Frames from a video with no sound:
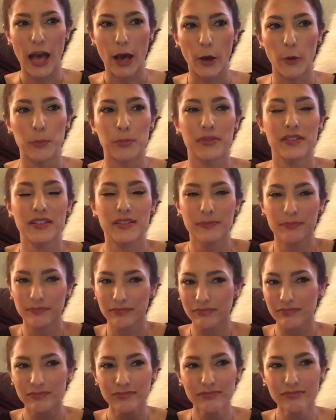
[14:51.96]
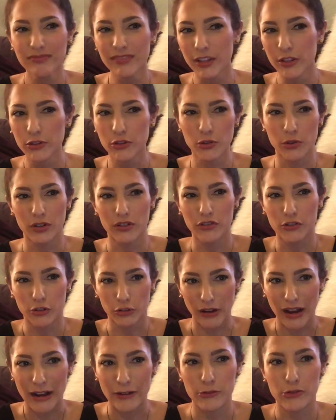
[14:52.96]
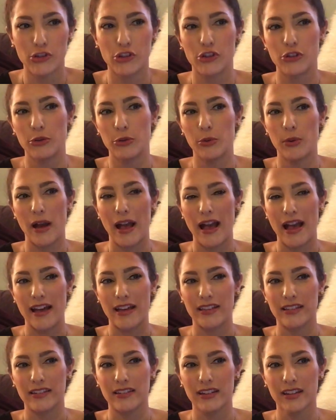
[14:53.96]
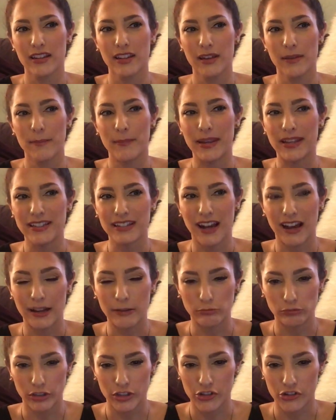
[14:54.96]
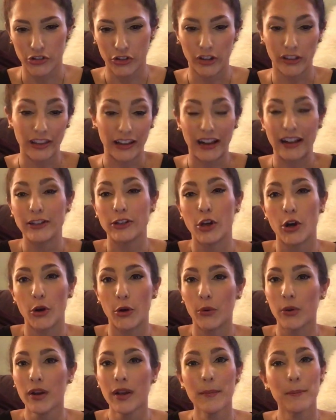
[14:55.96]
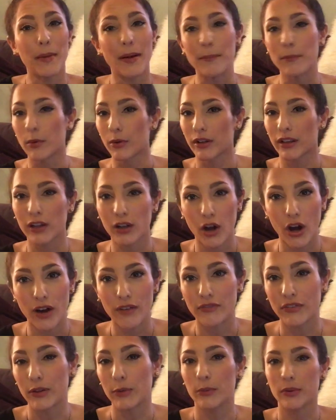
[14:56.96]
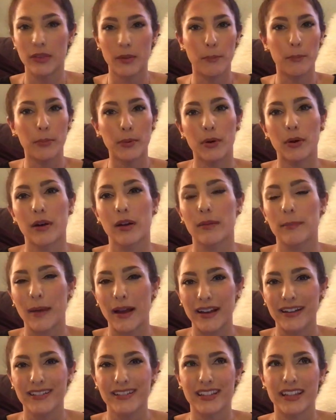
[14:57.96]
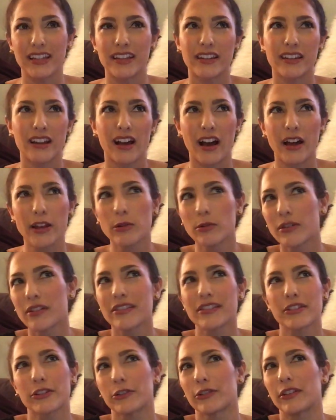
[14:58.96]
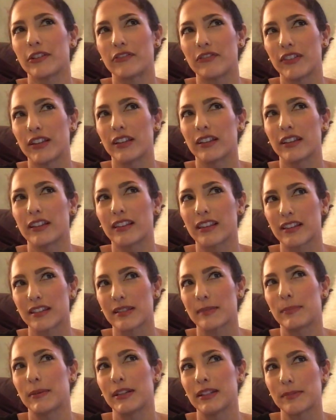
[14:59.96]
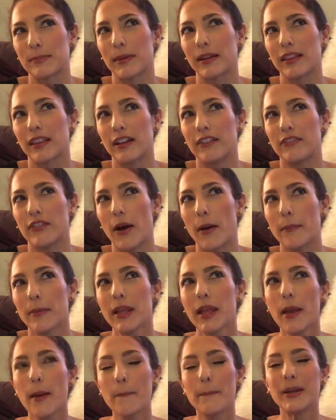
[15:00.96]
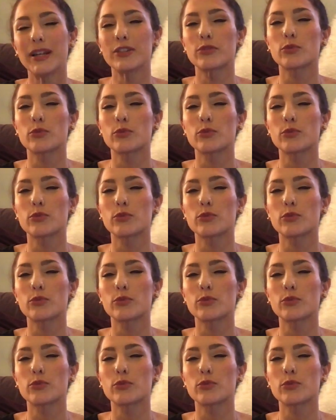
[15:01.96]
helps sort of ground you and make time richer. Like I know my morning coffee with a book, a magazine, I don't necessarily feel like that speeds my life up, but